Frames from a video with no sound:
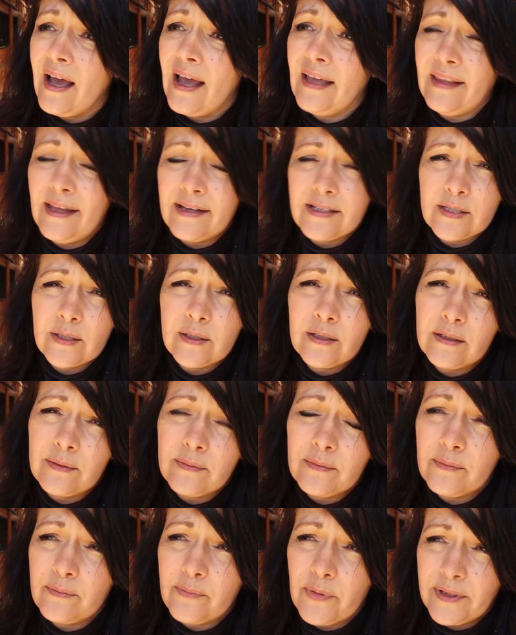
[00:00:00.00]
I like
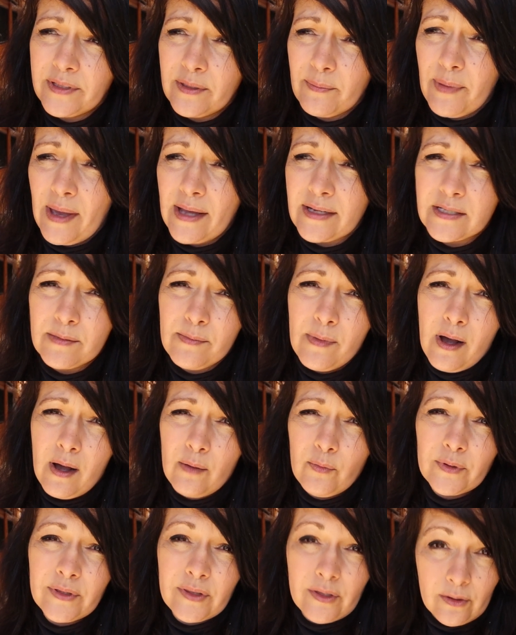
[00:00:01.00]
to bring them back to
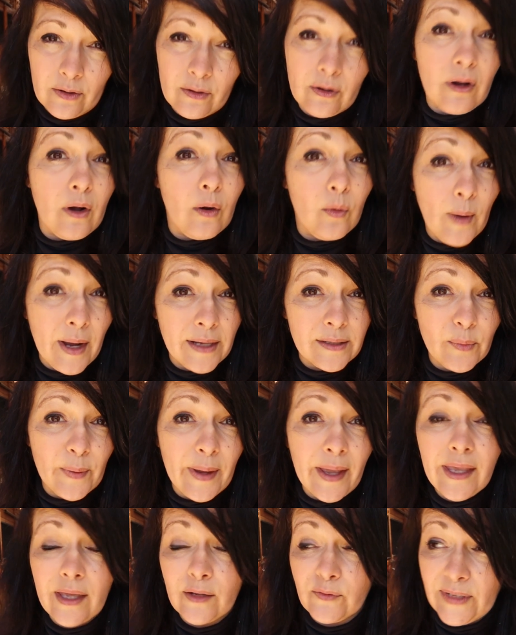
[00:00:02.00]
mom when they're wide
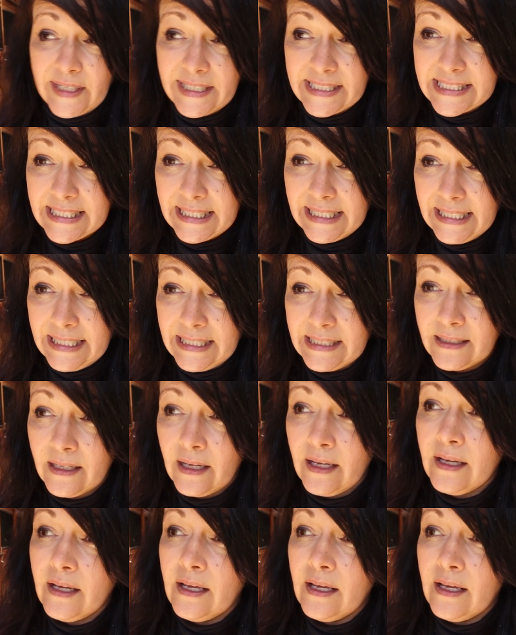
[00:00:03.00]
awake and ready to eat.